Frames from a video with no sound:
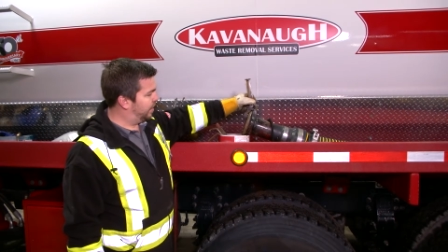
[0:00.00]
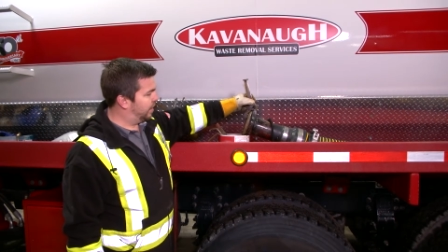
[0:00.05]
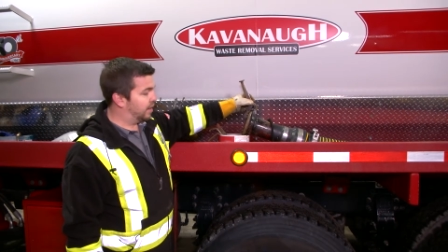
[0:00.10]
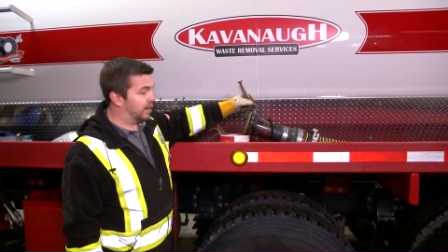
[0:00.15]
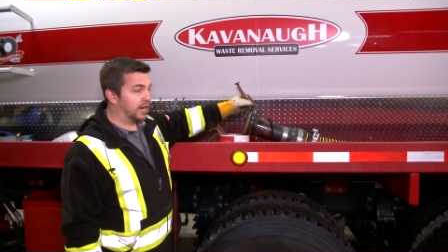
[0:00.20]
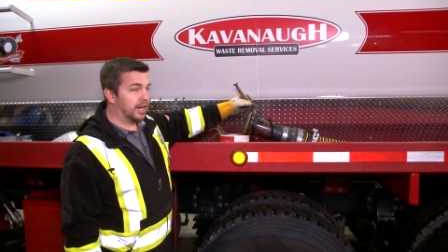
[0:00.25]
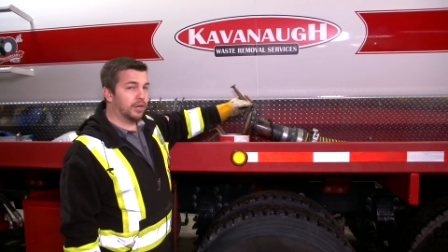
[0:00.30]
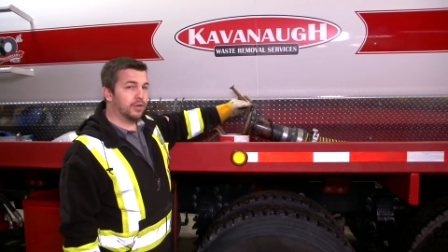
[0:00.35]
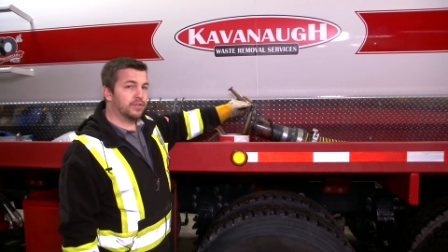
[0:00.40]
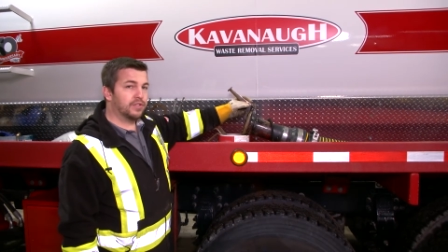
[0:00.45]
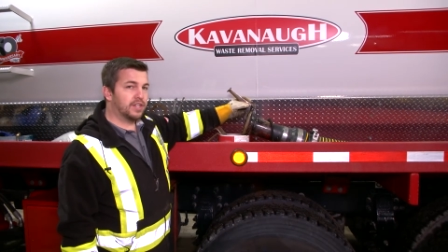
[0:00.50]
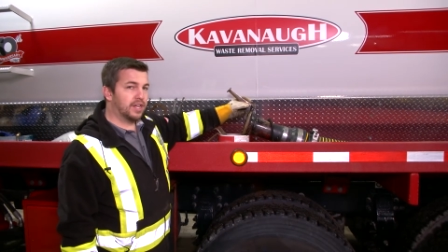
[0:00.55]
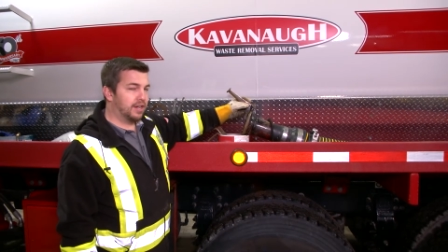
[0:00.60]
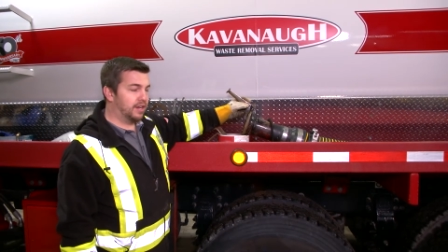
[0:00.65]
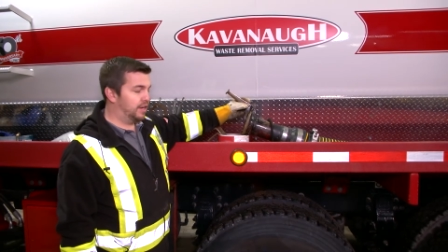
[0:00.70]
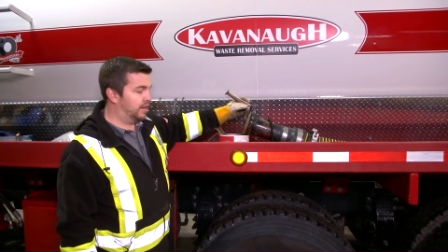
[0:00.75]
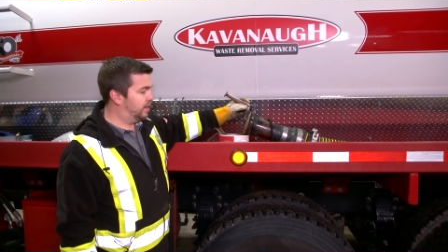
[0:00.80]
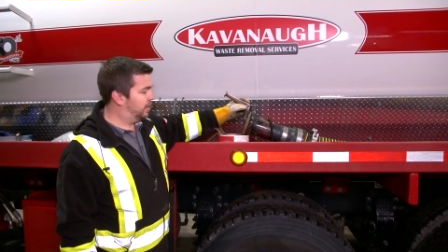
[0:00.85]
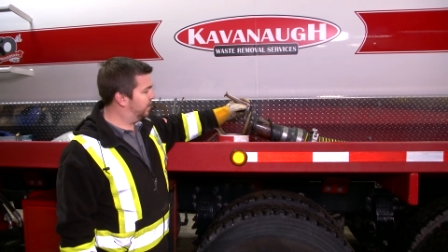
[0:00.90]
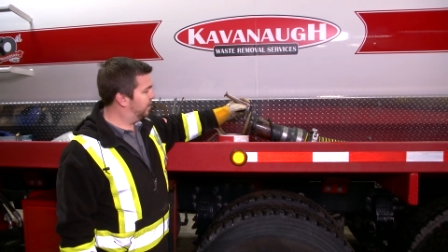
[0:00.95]
our house
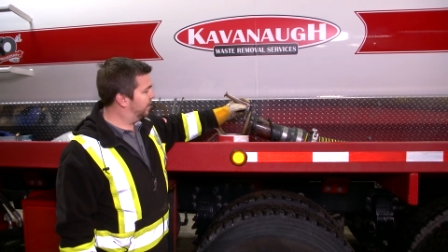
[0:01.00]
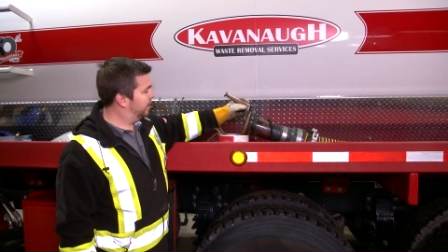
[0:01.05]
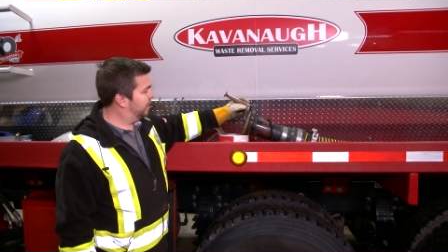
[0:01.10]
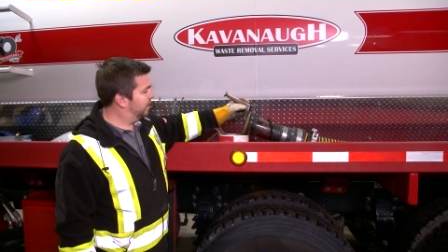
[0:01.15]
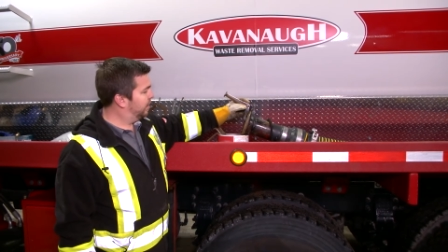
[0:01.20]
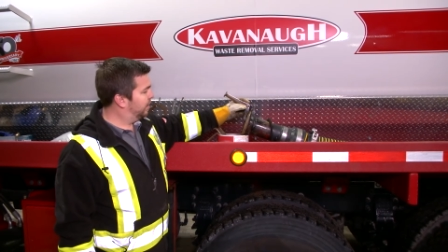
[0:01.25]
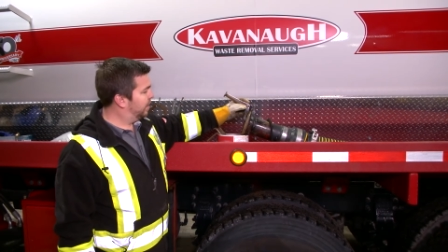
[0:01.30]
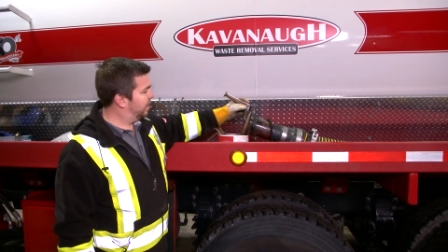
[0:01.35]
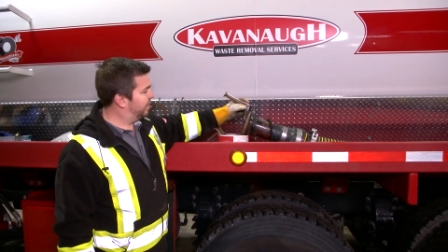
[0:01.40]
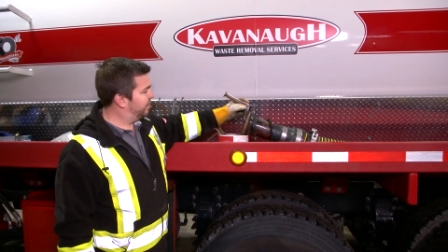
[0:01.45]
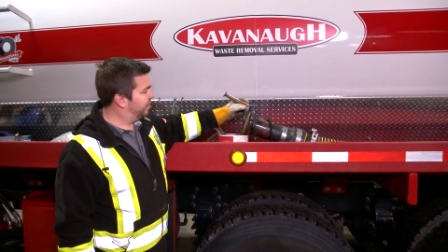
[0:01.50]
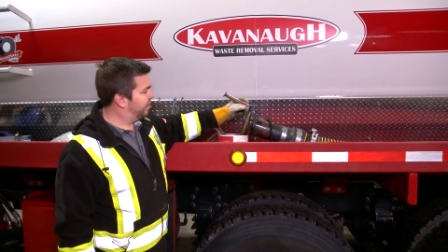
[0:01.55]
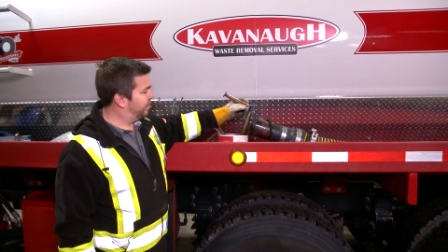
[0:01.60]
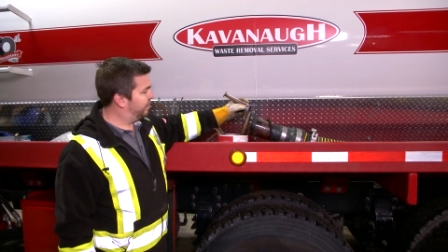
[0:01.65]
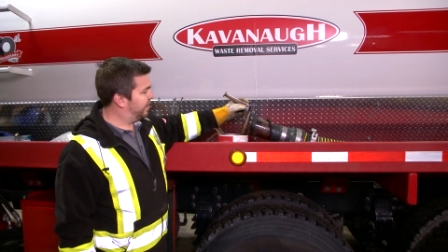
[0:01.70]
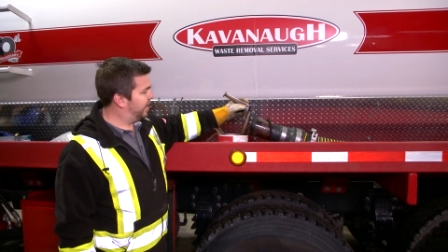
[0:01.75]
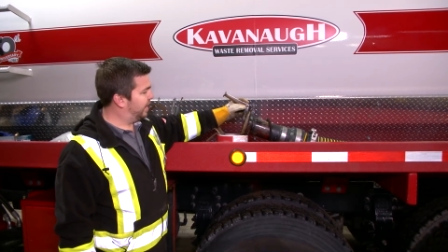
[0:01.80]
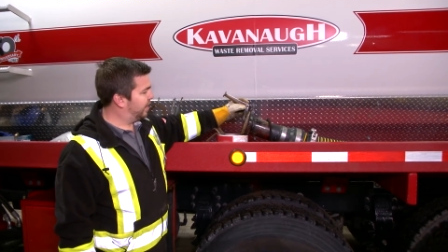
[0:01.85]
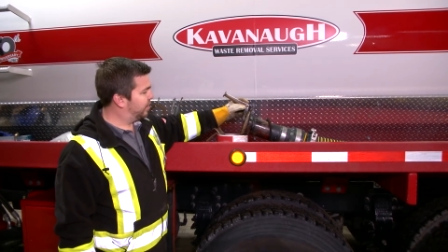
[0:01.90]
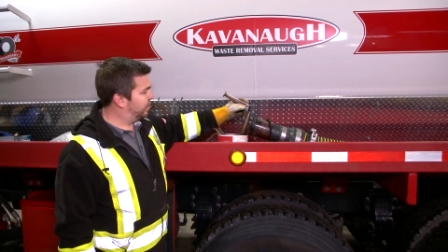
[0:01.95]
end of our
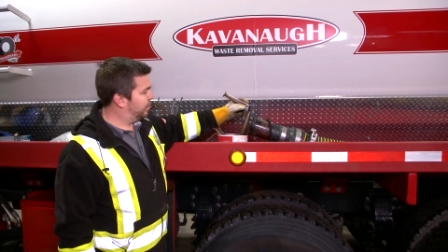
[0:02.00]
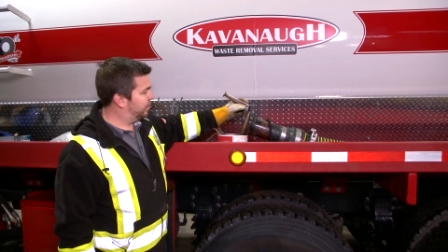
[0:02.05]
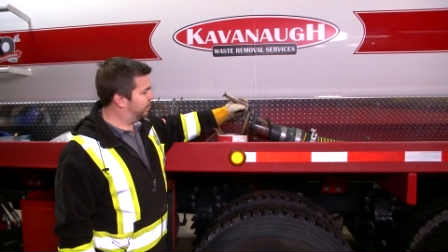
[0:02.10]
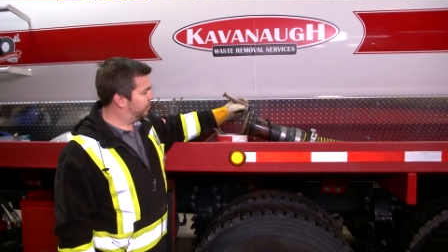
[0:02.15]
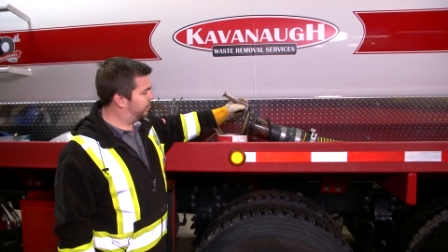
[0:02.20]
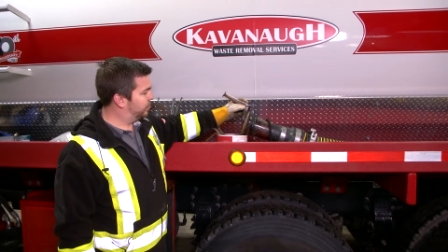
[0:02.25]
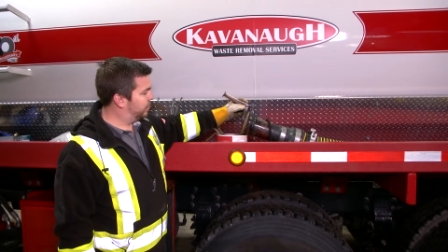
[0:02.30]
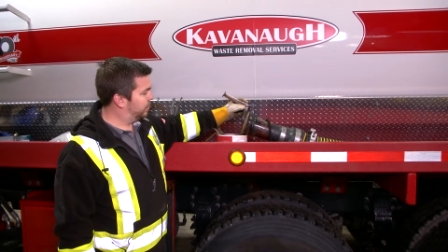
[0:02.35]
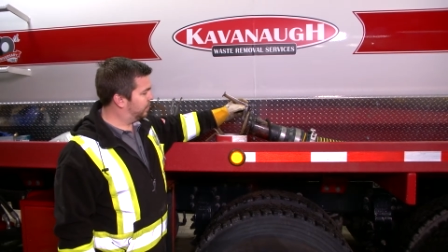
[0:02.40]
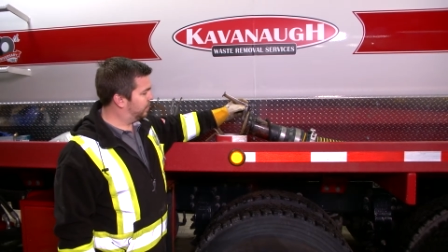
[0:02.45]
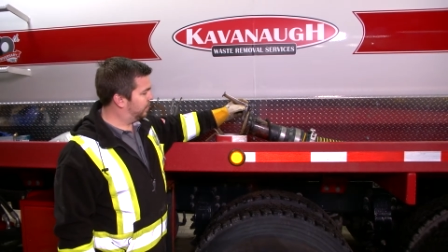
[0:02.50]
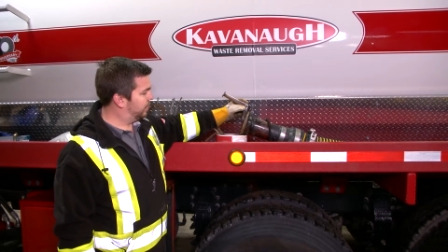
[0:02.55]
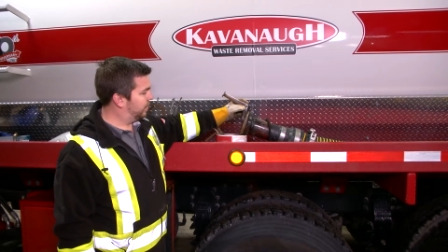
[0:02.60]
vac hose.